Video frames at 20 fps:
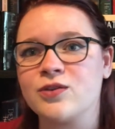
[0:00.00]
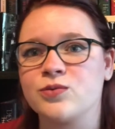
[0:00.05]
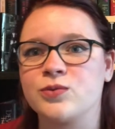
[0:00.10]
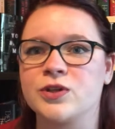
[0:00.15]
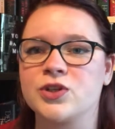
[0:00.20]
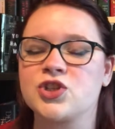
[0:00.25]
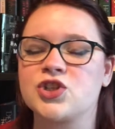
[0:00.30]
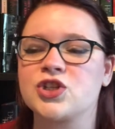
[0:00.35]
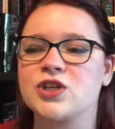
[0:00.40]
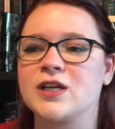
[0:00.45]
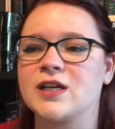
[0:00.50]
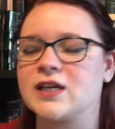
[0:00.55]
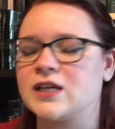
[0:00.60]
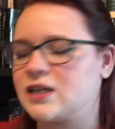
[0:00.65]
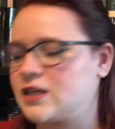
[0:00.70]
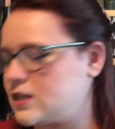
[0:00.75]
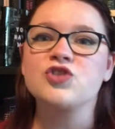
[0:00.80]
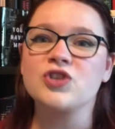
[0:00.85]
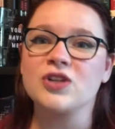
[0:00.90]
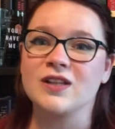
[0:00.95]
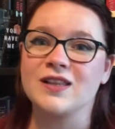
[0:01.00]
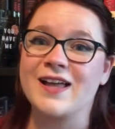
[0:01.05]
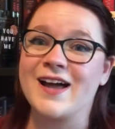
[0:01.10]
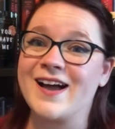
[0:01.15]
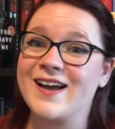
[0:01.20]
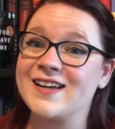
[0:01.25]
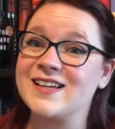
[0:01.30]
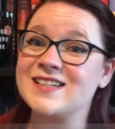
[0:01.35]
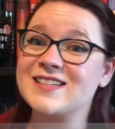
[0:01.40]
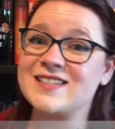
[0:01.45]
which is
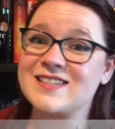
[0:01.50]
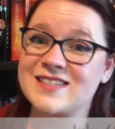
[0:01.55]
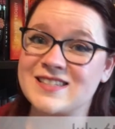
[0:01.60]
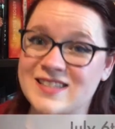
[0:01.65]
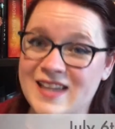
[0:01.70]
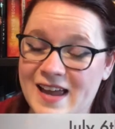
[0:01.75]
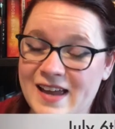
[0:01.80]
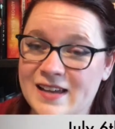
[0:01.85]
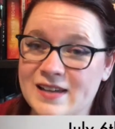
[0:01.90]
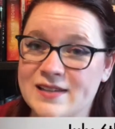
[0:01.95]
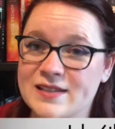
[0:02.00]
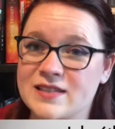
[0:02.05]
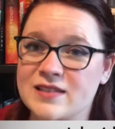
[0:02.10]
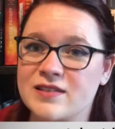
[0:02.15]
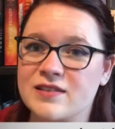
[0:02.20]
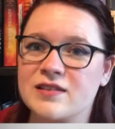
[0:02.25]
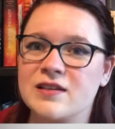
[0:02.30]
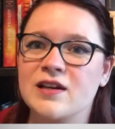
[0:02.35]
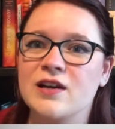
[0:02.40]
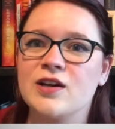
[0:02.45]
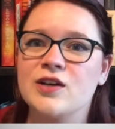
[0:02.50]
July 6th.